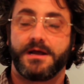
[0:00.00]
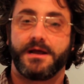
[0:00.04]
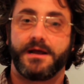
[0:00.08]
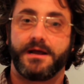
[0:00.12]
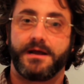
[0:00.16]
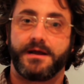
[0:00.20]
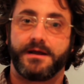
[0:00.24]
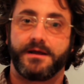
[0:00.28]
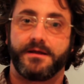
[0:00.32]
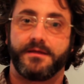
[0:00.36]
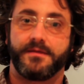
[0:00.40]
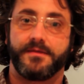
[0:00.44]

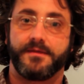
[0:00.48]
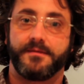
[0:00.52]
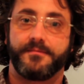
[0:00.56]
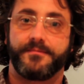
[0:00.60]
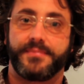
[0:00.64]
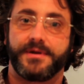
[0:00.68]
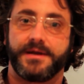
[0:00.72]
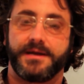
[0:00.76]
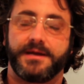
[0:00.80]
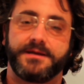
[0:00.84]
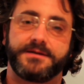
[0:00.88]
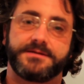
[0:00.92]
and the
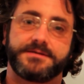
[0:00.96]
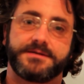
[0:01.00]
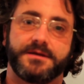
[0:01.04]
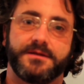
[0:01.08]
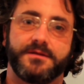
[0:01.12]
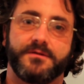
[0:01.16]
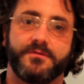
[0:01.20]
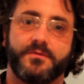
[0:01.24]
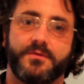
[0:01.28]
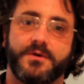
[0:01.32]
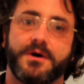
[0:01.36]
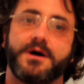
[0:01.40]
paint on
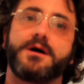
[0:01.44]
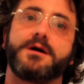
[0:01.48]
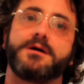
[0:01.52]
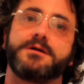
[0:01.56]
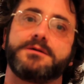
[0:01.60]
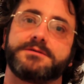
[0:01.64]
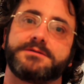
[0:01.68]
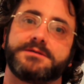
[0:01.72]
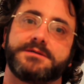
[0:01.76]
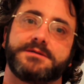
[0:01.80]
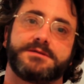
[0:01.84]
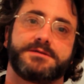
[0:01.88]
the
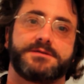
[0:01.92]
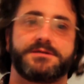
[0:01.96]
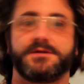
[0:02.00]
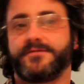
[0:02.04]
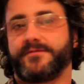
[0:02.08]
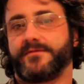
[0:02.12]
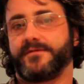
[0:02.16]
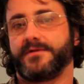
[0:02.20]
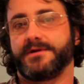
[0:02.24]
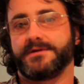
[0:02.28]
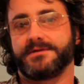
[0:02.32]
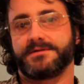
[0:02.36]
walls is
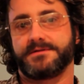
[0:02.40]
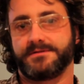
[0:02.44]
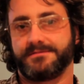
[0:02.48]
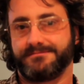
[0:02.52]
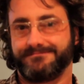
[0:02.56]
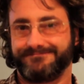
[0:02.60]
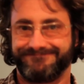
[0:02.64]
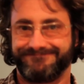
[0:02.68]
different.